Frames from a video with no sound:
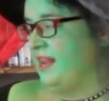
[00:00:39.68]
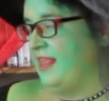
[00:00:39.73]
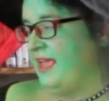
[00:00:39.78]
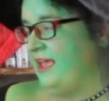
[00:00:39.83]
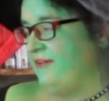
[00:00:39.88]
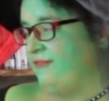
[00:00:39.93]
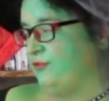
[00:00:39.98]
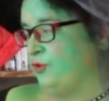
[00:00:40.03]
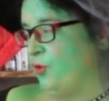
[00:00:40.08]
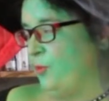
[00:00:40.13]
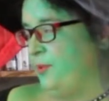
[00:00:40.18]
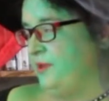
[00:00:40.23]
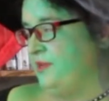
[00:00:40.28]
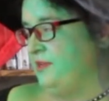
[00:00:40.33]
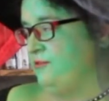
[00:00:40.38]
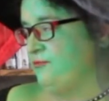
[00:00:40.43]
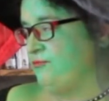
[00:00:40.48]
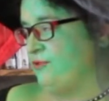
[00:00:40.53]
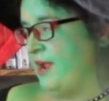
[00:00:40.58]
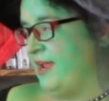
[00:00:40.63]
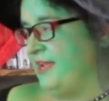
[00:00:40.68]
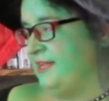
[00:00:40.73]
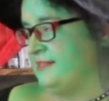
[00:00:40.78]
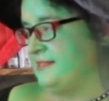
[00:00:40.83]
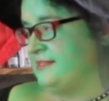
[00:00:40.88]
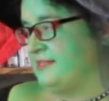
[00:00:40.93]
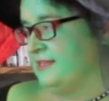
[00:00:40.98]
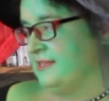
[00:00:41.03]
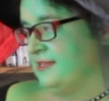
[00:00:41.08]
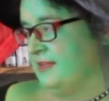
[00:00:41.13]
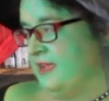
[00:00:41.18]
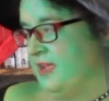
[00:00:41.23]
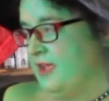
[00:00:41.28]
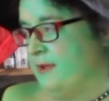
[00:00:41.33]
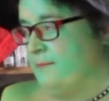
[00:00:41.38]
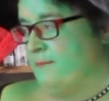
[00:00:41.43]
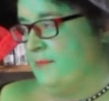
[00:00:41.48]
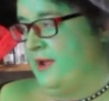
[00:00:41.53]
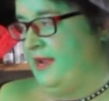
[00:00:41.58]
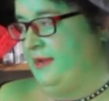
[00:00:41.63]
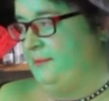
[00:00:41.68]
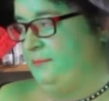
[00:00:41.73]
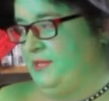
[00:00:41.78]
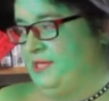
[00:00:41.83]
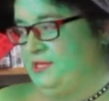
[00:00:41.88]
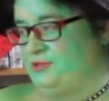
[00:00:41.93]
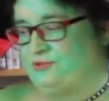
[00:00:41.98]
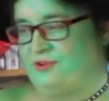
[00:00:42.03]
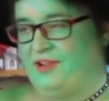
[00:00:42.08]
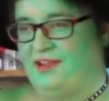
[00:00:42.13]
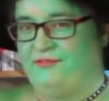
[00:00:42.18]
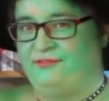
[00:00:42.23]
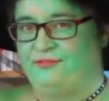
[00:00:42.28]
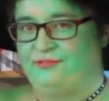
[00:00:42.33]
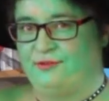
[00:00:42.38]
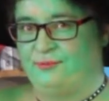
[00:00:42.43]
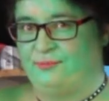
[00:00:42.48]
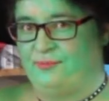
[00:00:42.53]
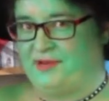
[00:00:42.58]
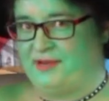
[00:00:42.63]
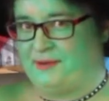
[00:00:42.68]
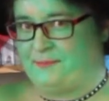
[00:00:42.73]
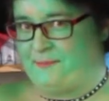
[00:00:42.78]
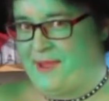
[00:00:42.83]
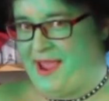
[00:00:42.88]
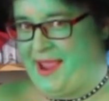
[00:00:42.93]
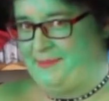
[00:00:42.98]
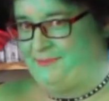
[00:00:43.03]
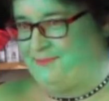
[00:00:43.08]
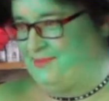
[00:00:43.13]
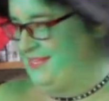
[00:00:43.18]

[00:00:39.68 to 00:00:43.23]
left, open it right. It might be dreadful, but it might